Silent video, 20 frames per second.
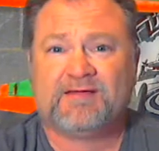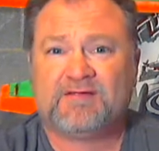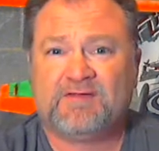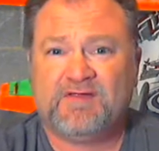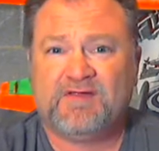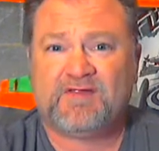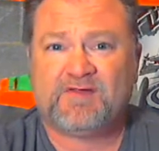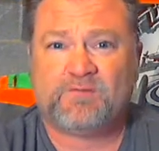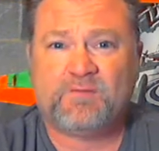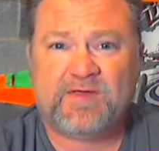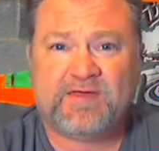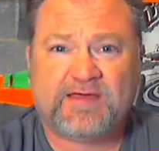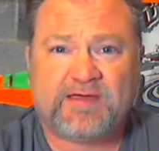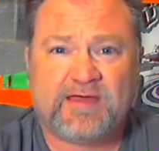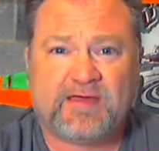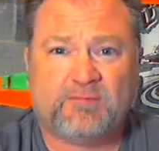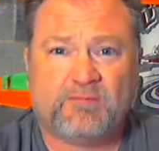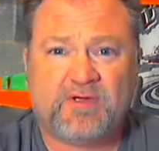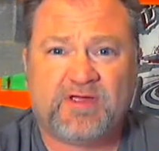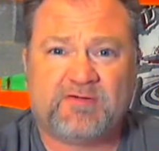This
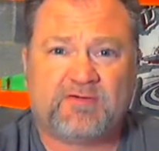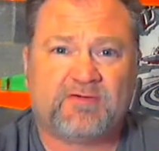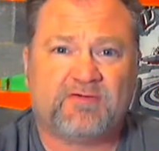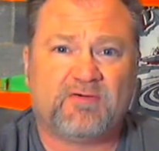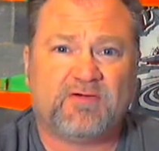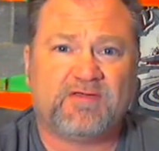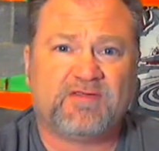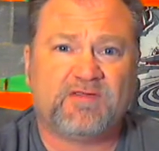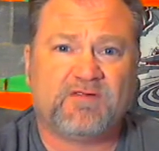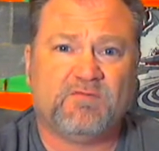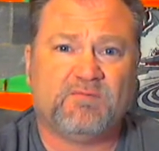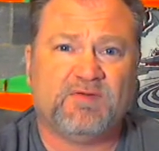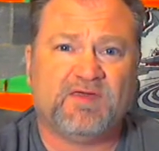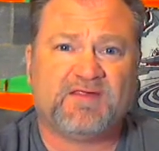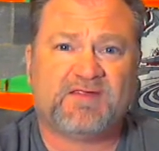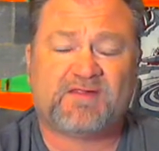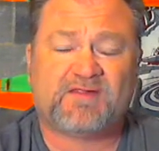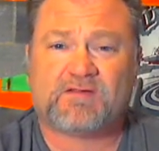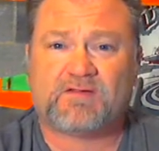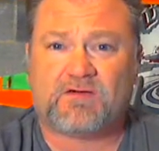weekend, we are going to
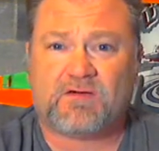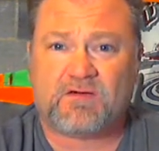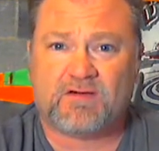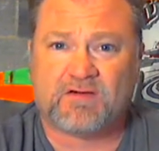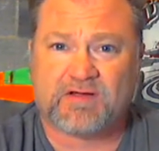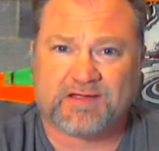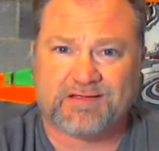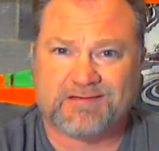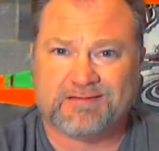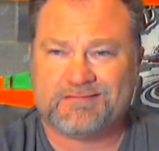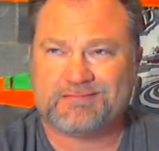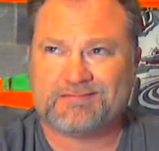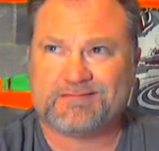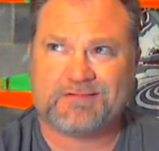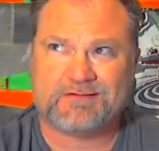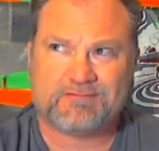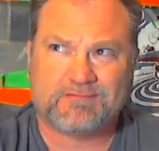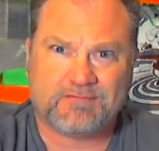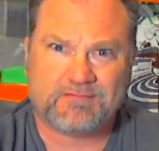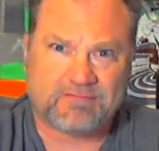be starting,
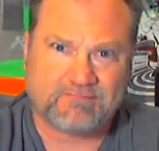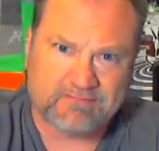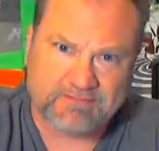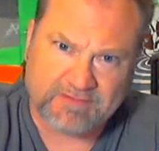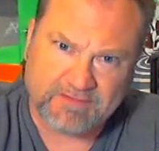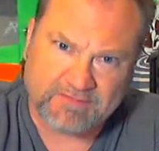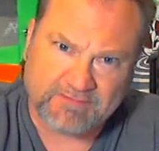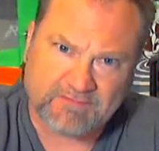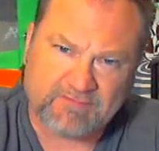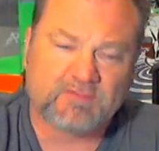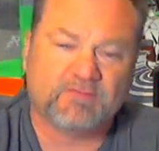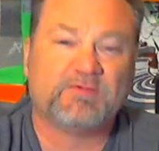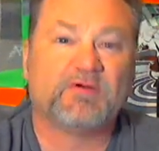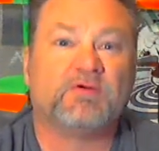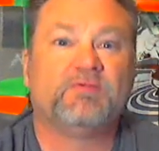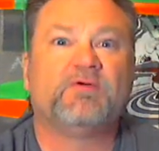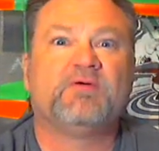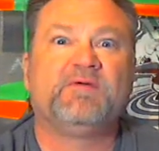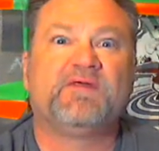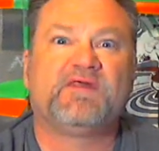don't know if we'll get through,
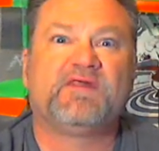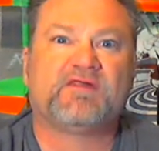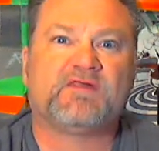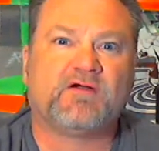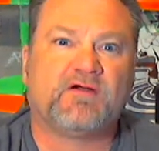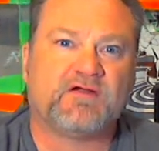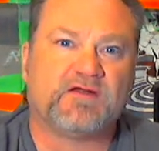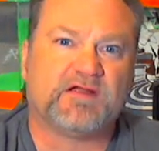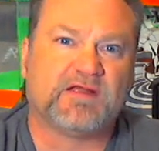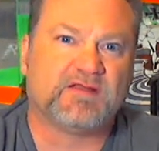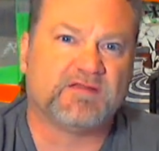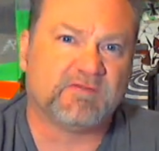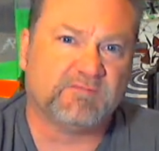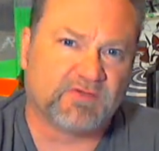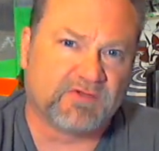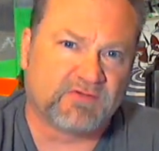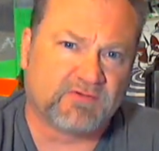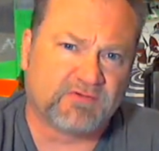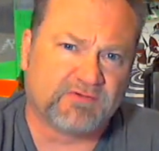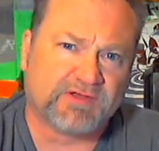but we'll be starting the
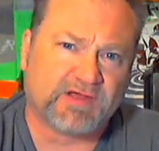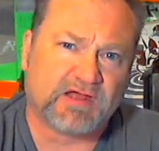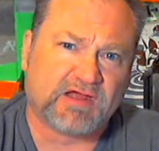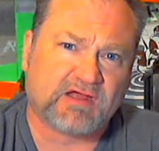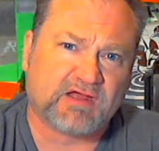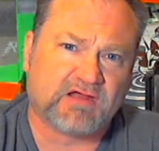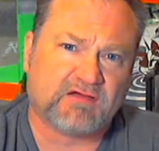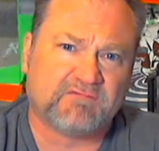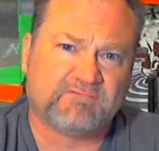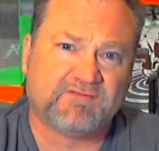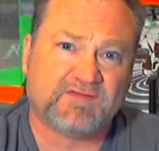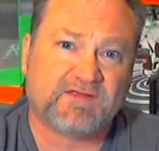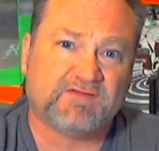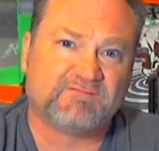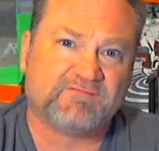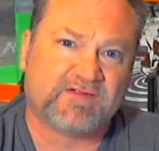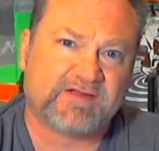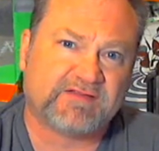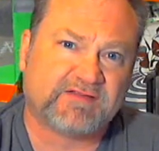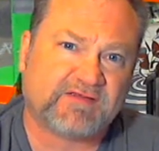build of the
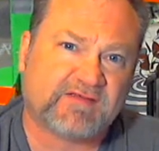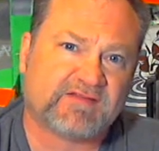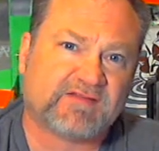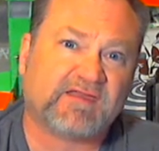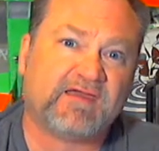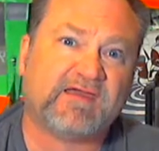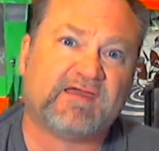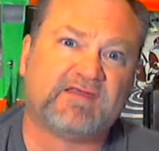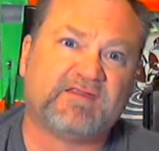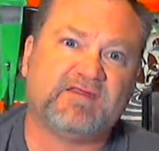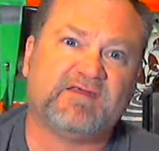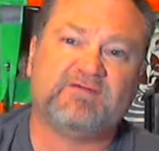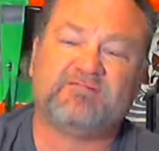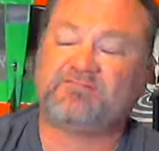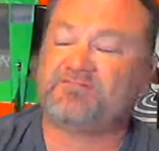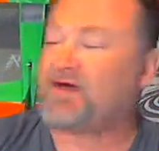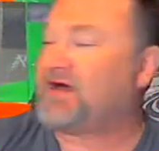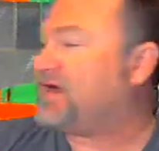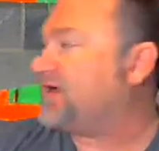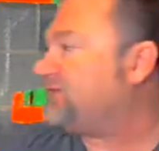Flight Test
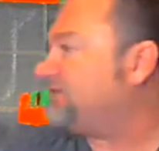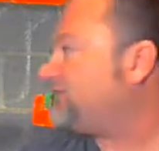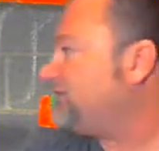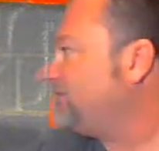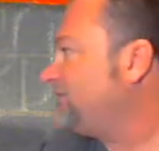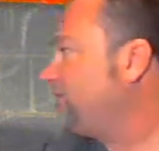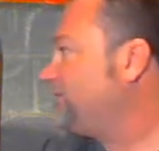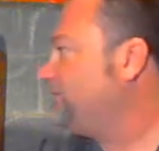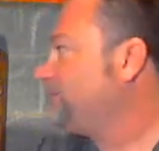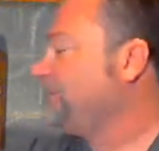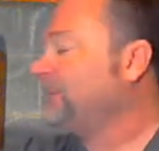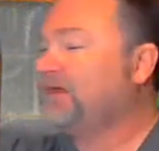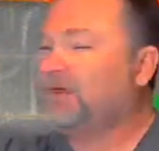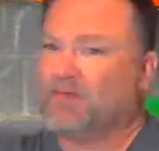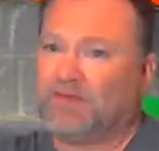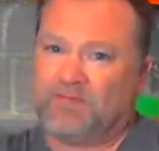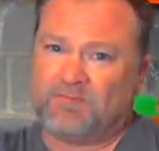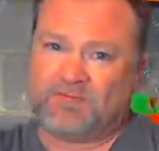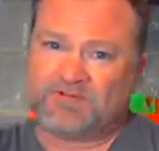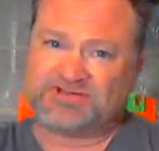SE5,
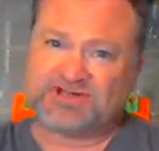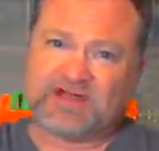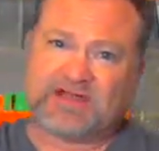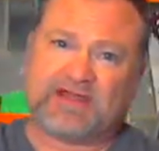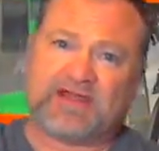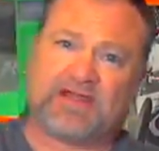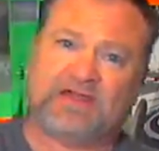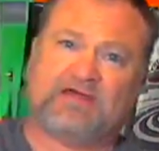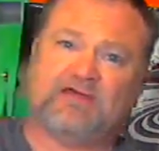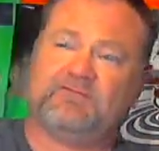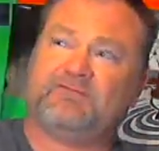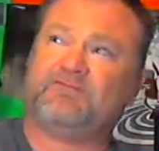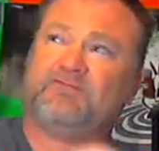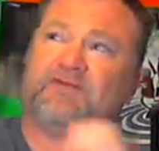which I have